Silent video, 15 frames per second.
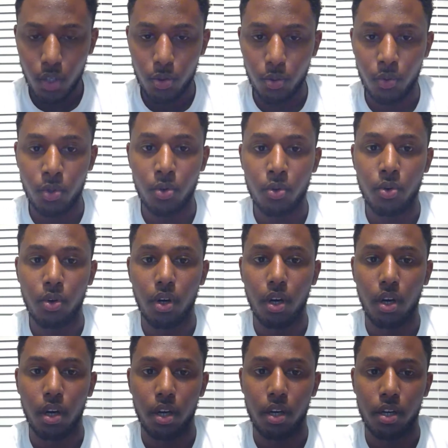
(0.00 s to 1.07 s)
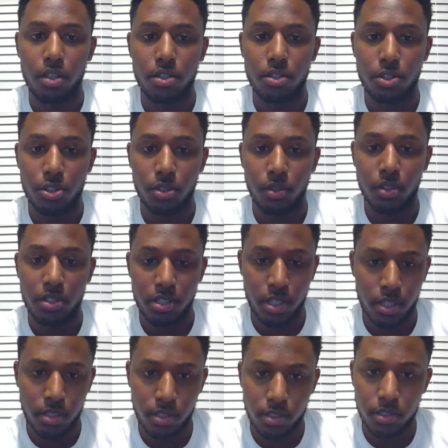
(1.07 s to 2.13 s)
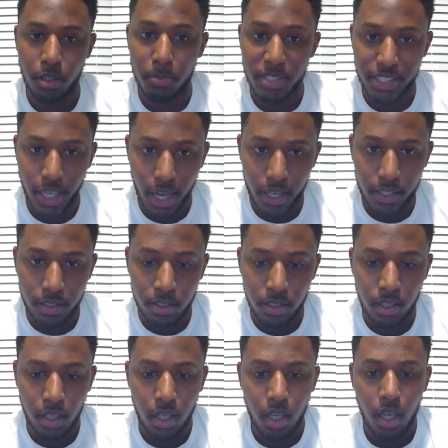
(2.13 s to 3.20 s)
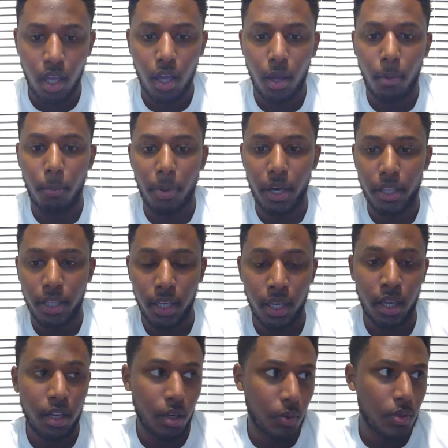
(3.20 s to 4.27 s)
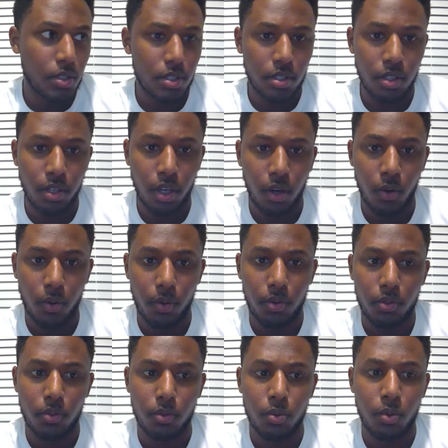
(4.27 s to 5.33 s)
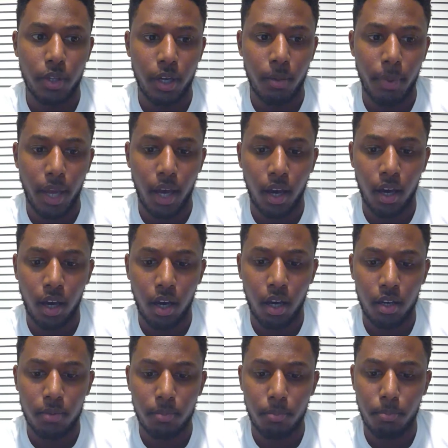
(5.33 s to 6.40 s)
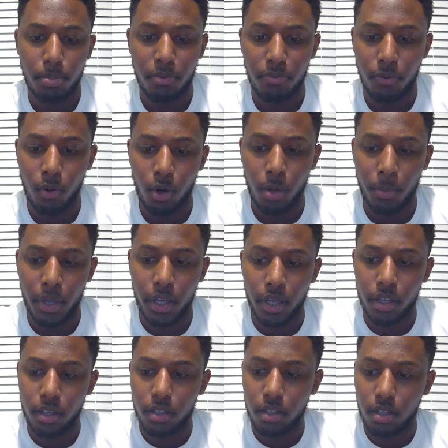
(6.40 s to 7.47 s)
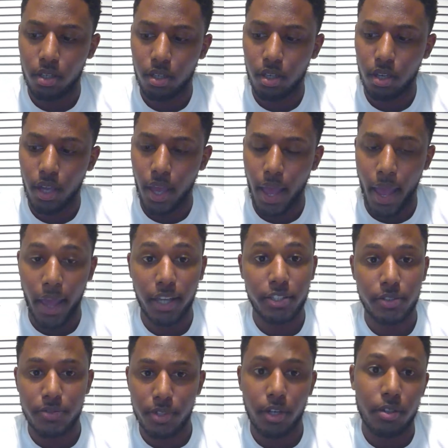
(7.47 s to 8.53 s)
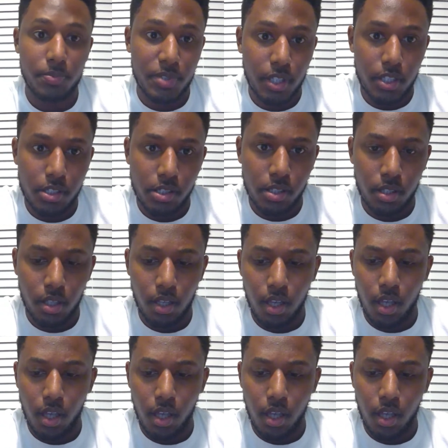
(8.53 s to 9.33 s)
through Yeshua Jesus, the Messiah. But then it was, through them performing acts of circumcision.